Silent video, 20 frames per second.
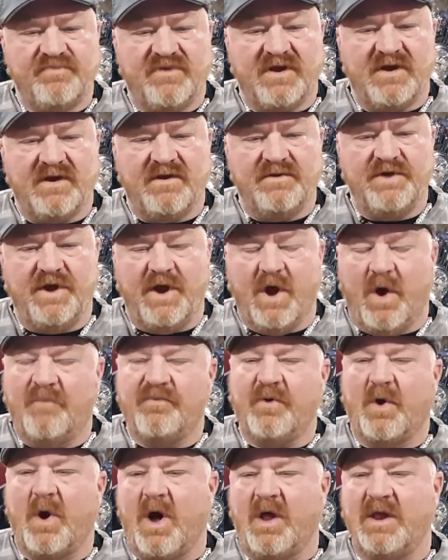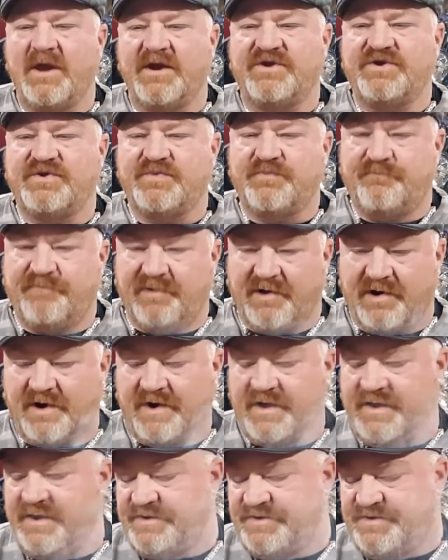the overall
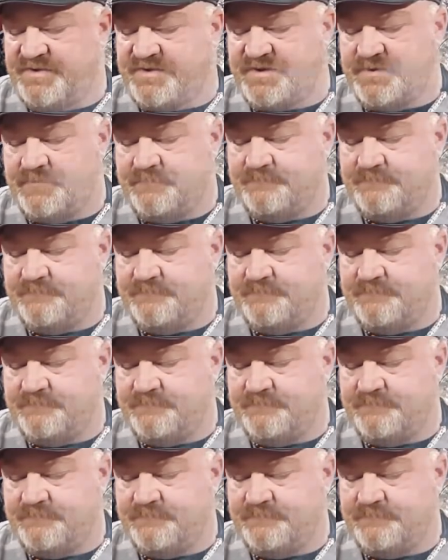experience